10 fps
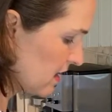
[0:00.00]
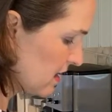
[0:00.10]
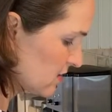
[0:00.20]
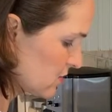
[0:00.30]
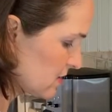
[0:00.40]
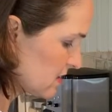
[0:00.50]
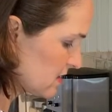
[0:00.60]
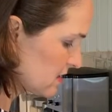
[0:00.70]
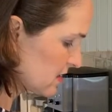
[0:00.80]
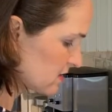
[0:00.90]
And I try not
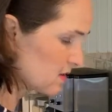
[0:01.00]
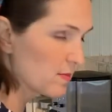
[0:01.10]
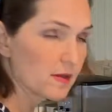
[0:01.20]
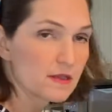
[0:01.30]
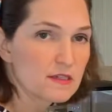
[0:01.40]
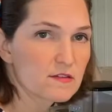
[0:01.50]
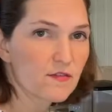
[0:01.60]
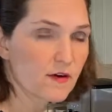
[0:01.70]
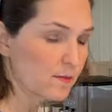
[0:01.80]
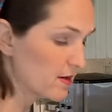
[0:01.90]
to touch them at least
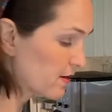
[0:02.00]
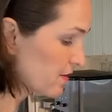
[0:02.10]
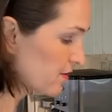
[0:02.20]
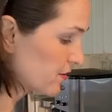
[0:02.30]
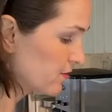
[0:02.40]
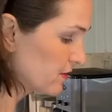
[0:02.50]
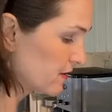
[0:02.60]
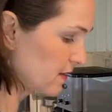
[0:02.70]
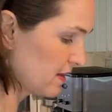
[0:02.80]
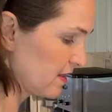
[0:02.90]
for a minute or 2
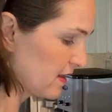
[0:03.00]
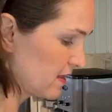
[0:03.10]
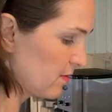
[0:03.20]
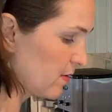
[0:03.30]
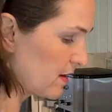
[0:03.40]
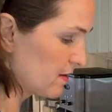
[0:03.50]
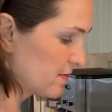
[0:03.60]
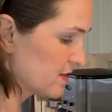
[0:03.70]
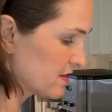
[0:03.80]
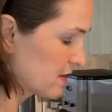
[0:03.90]
until I think the bottom
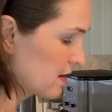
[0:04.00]
is